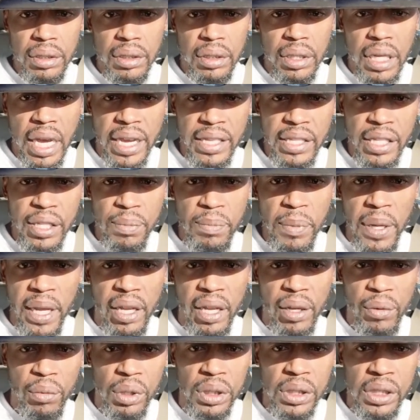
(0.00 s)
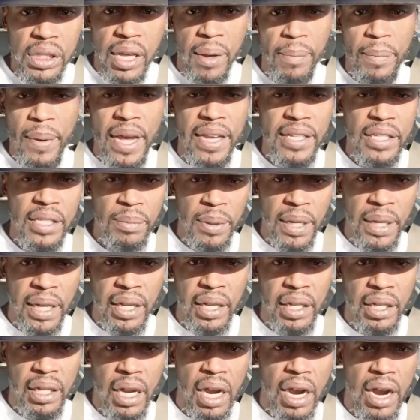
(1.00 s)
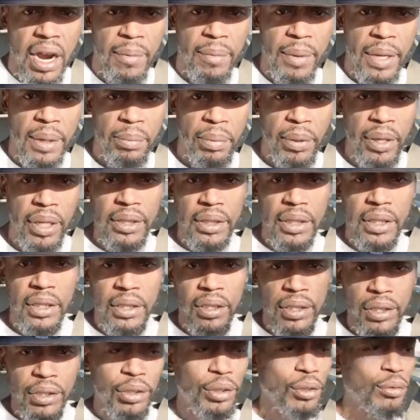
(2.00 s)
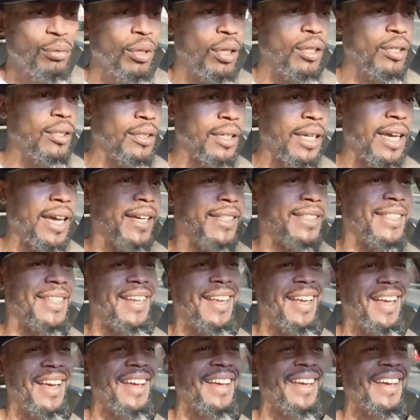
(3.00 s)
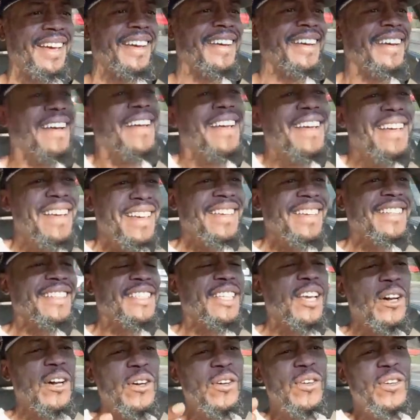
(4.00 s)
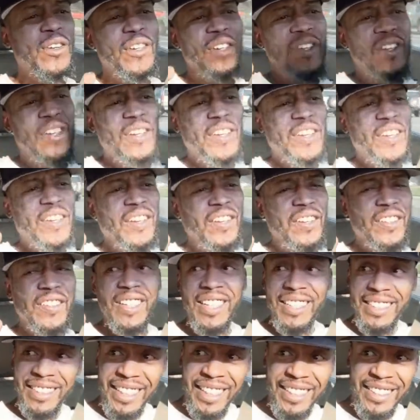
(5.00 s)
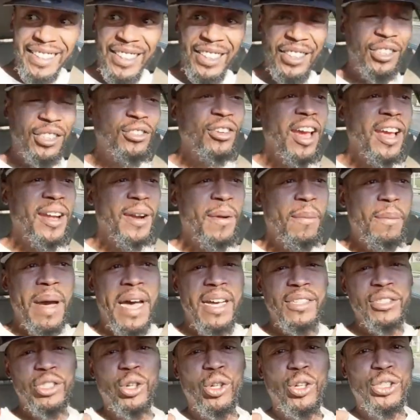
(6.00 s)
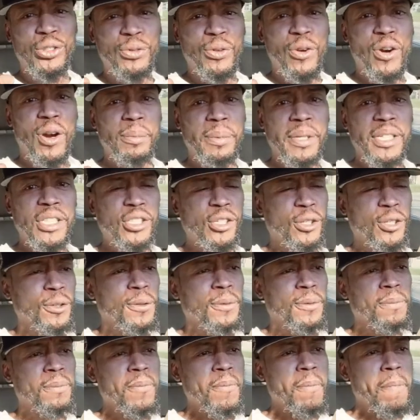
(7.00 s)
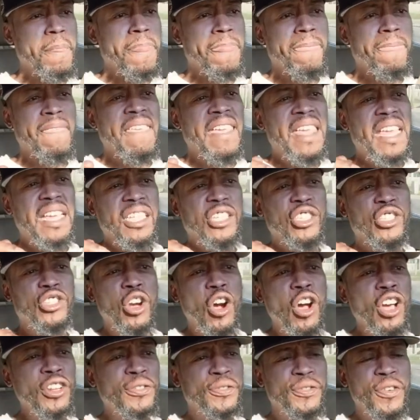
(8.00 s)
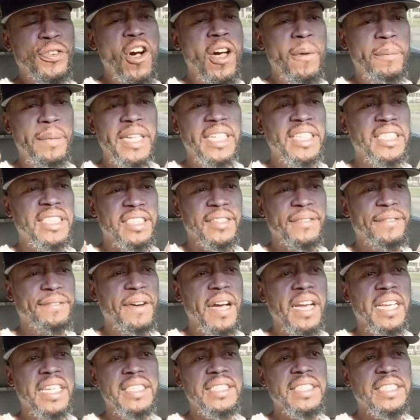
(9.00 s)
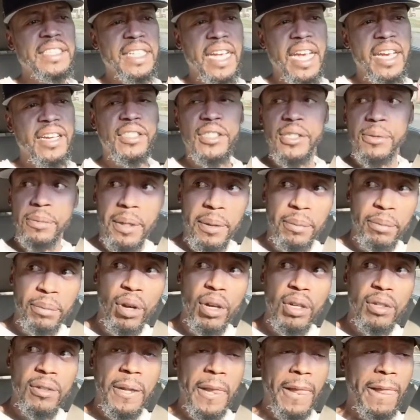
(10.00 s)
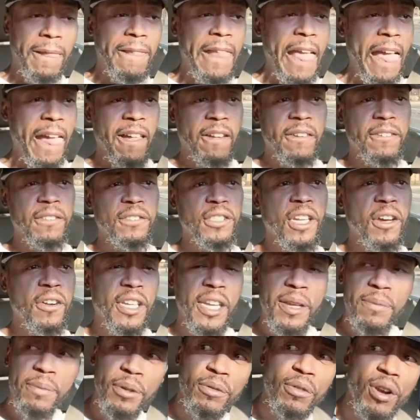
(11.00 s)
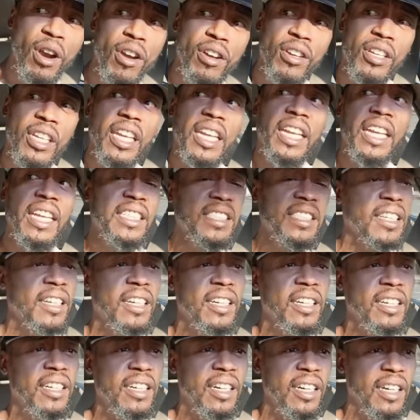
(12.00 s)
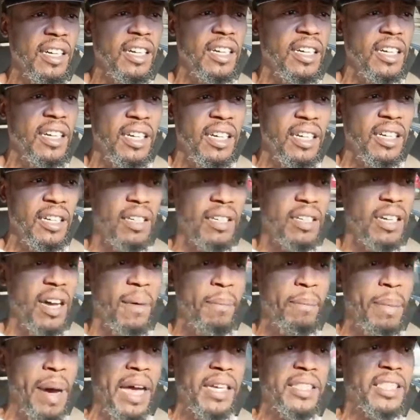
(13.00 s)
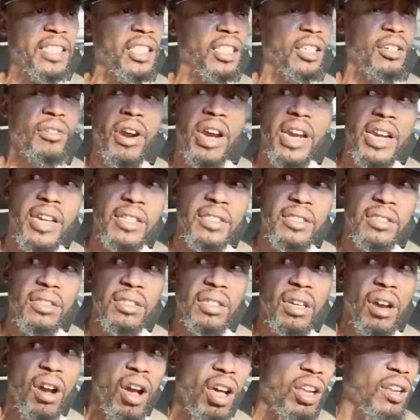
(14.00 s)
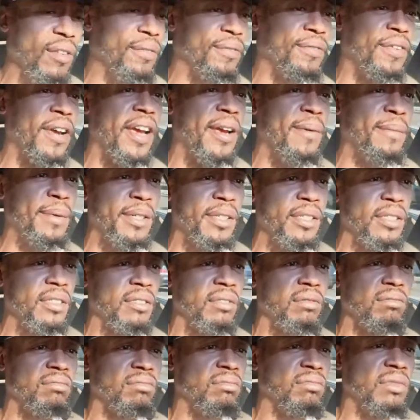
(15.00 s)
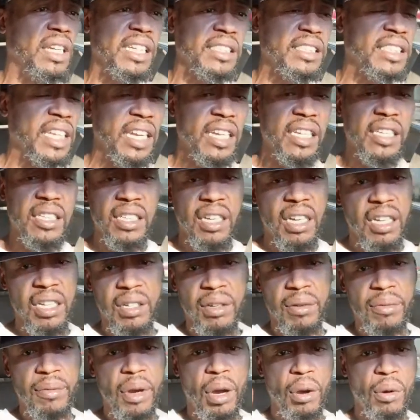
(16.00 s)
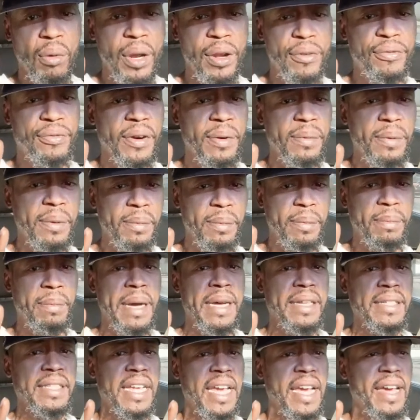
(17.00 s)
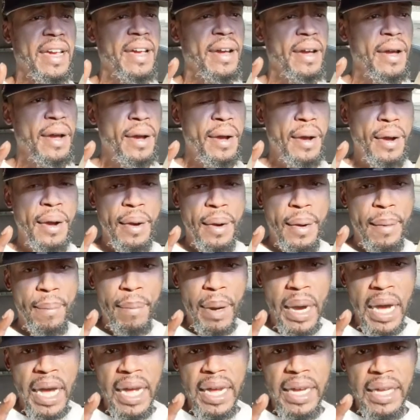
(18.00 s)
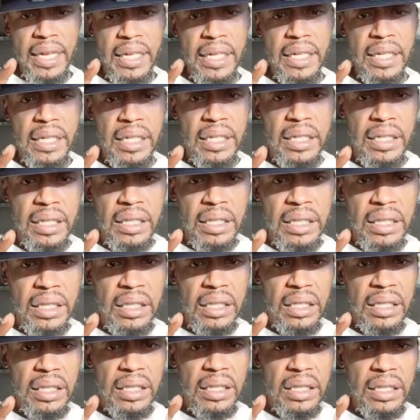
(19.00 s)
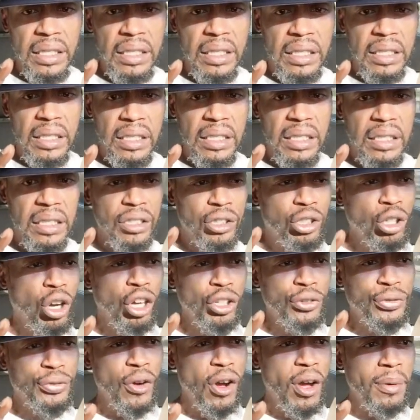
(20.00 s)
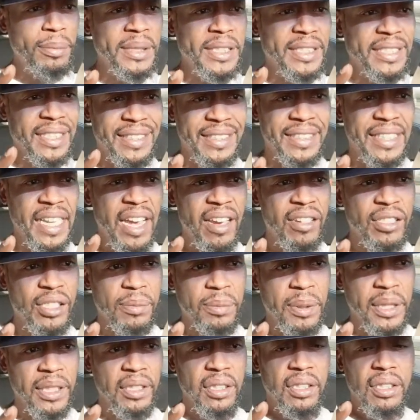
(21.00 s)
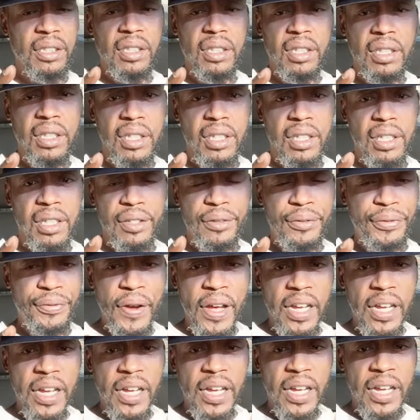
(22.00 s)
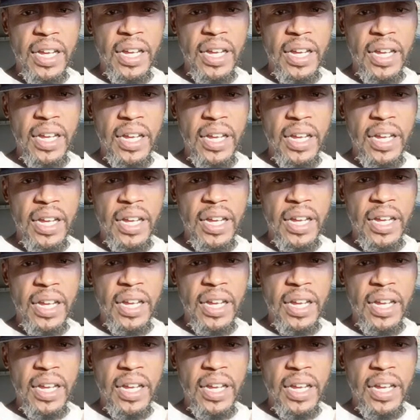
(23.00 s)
Iceman. What's up, Iceman? All right, better pay attention to the road, guys. So, let's get this straight about George Foreman, too. George Foreman is a fucking salesman, bro. Now, don't get me wrong. He's a boxing great. Hall of Famer. Not taking nothing away from him about that. But George Foreman's a salesman. Fucking George Foreman's